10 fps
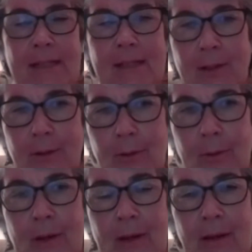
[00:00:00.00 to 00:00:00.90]

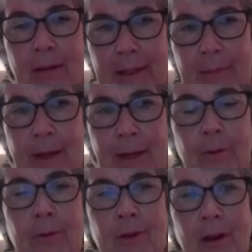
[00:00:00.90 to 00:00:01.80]
So like my
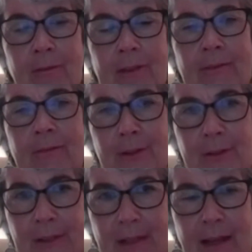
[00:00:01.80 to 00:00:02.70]
own novel in verse,